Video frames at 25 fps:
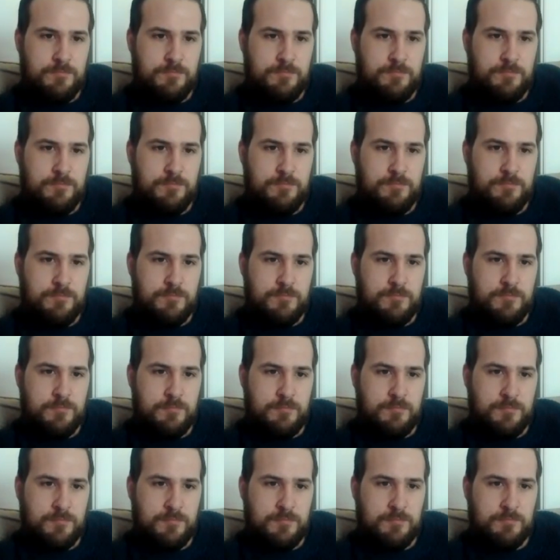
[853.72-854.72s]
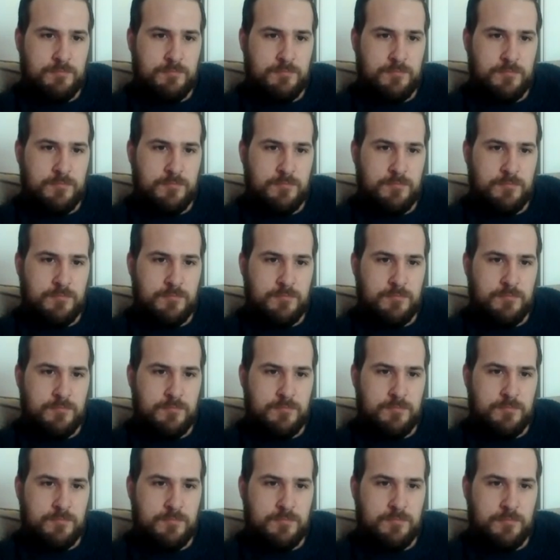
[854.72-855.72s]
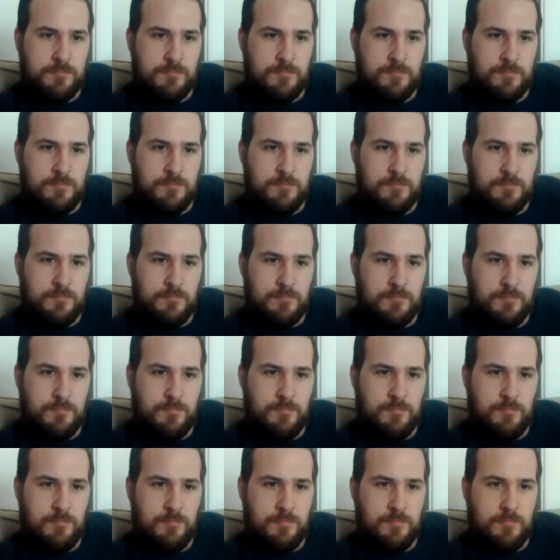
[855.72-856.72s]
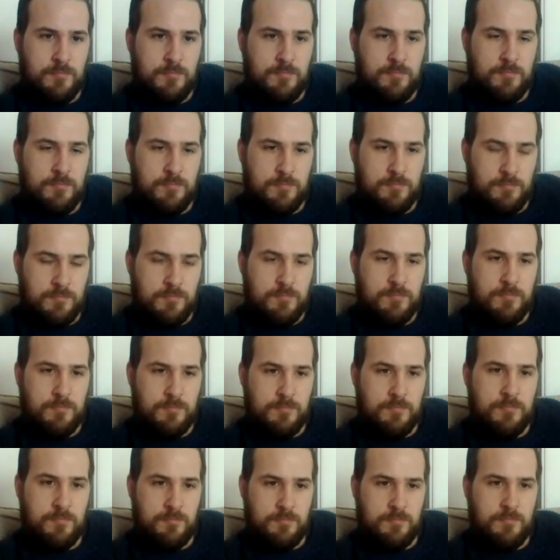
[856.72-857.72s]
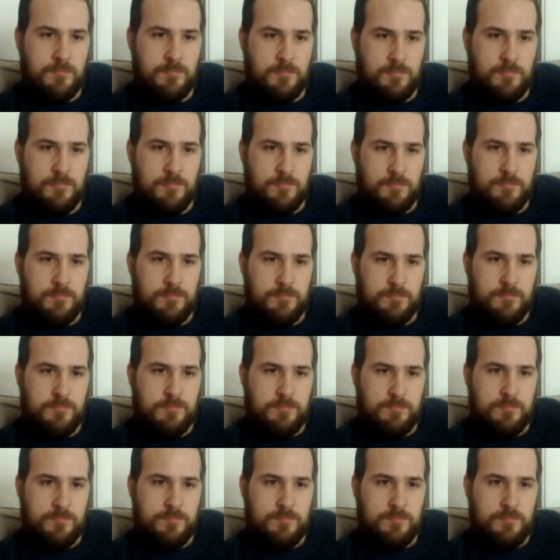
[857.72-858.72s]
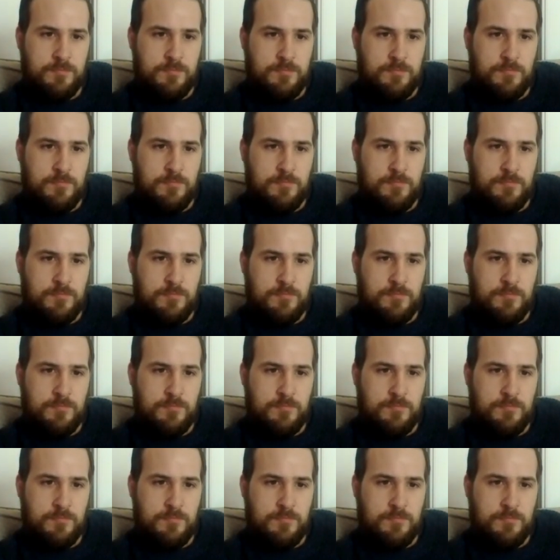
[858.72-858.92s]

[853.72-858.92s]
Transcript: This person isn't speaking.